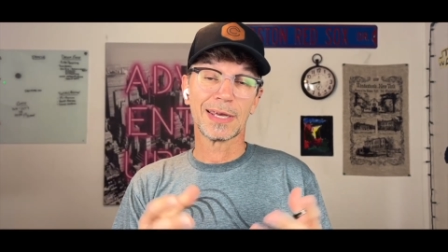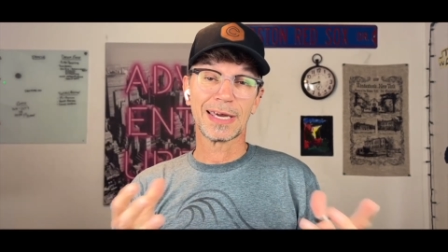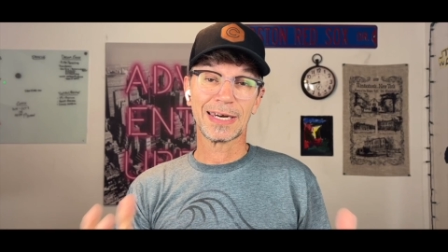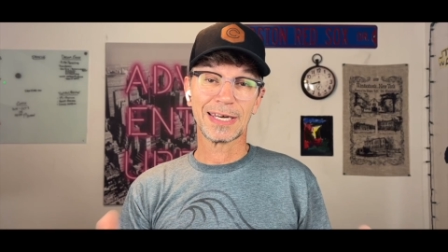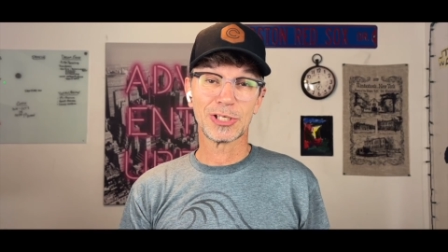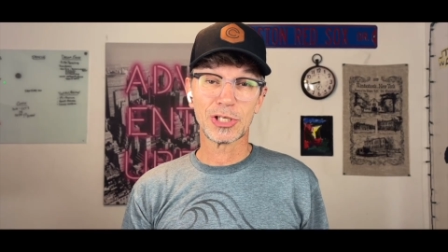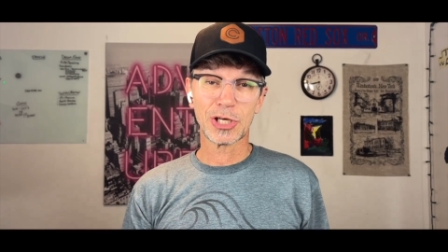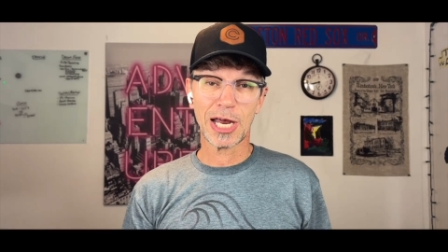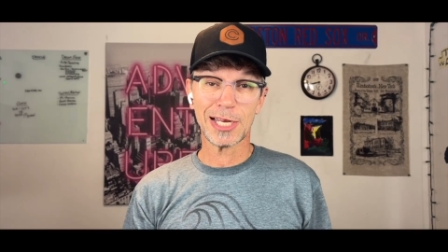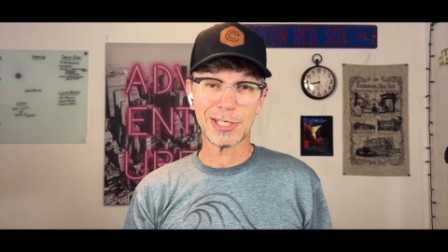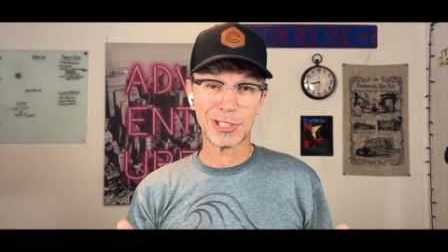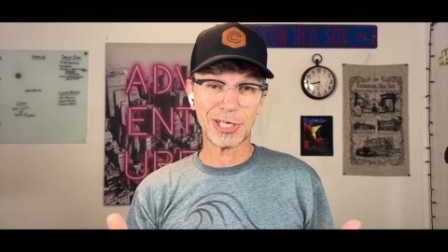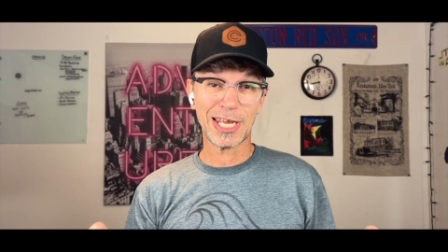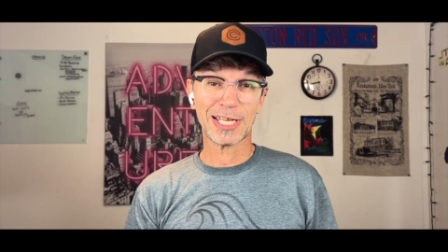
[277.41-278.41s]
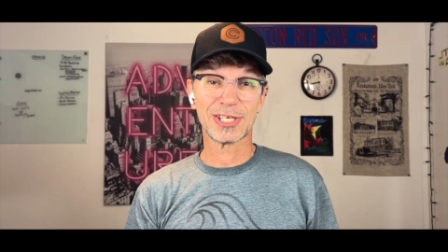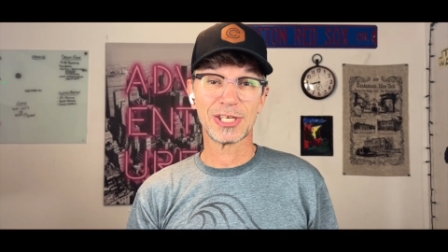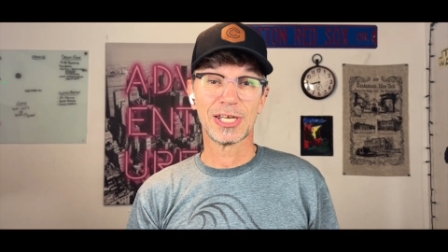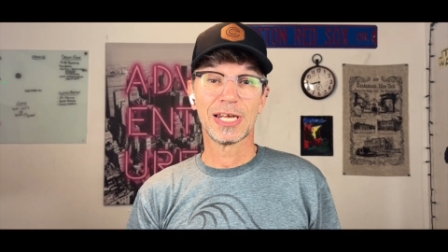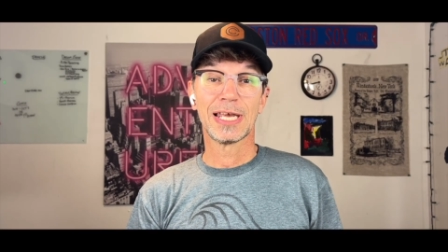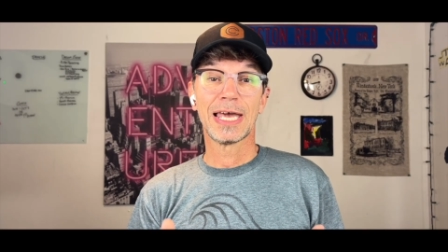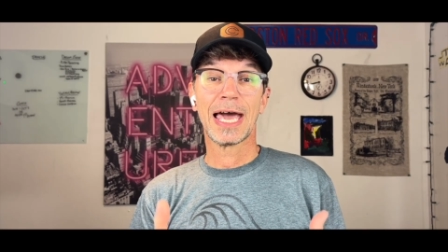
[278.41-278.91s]
got a
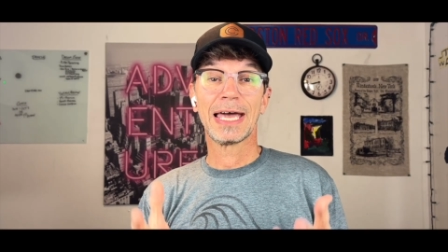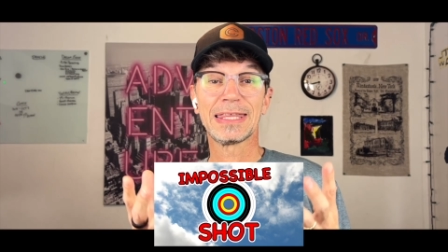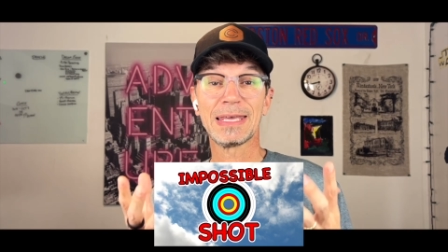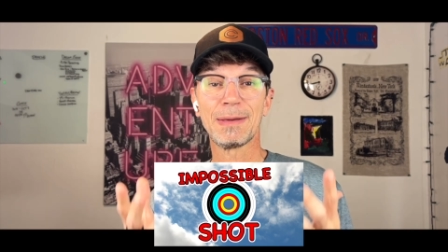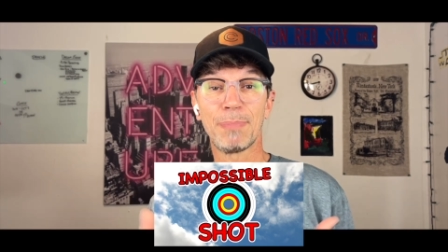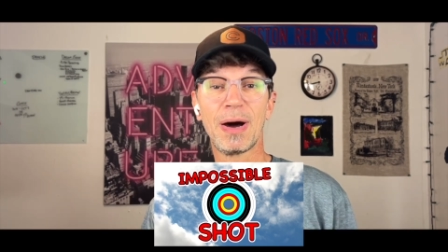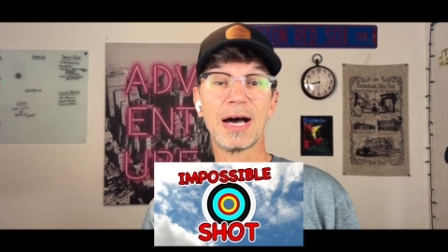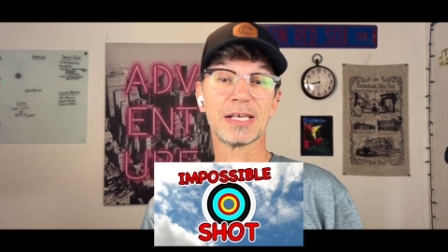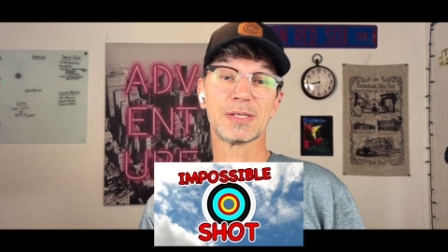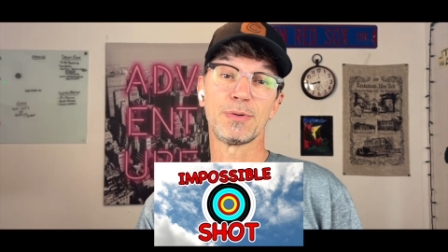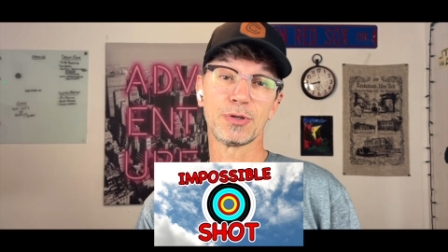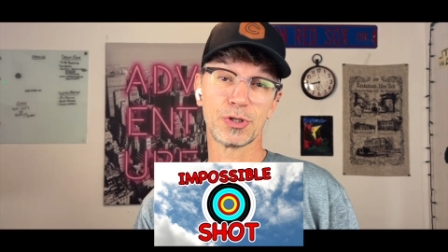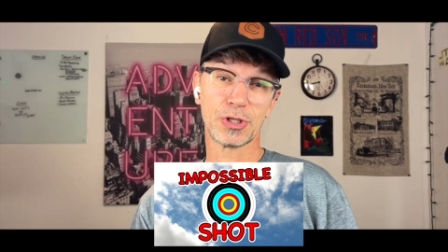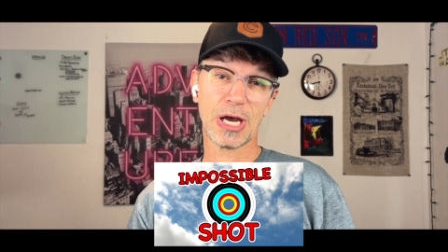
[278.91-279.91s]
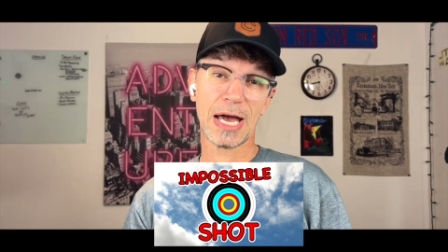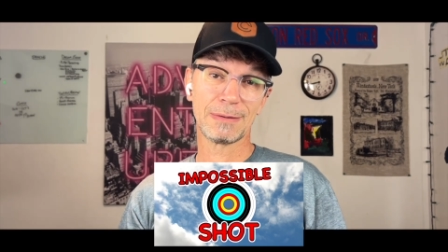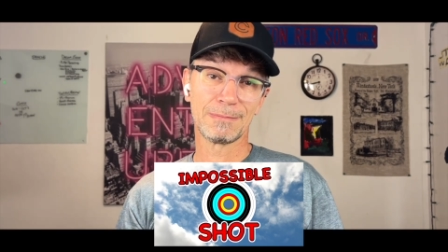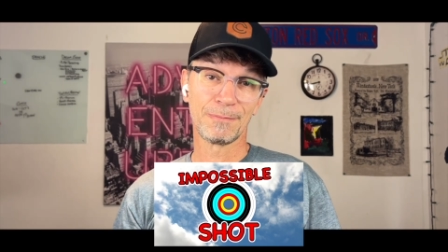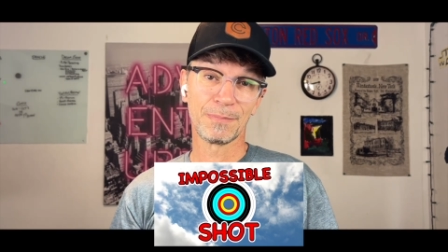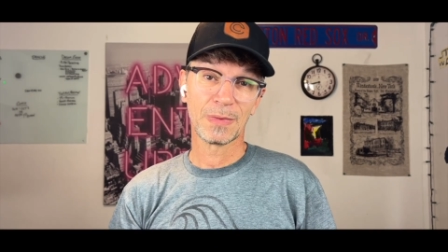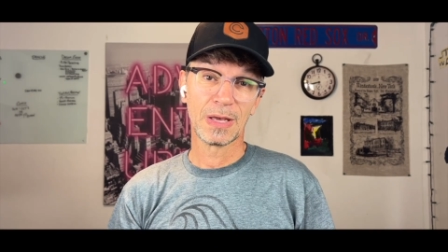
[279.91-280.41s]
chance at the impossible shot.